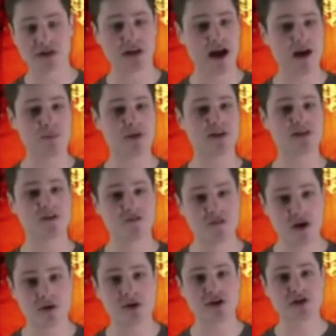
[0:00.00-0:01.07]
It happened in the
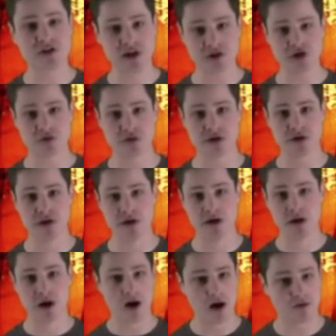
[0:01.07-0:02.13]
very century
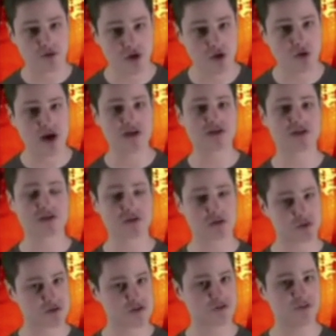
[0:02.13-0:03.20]
of Christ's
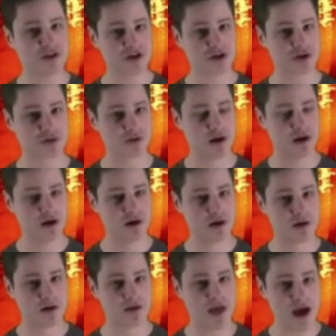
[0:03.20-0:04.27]
crucifixion.
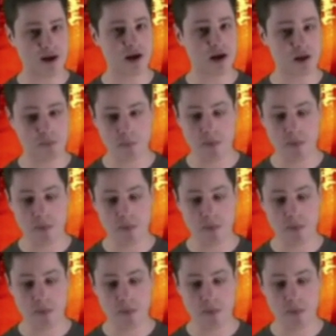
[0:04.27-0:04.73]
That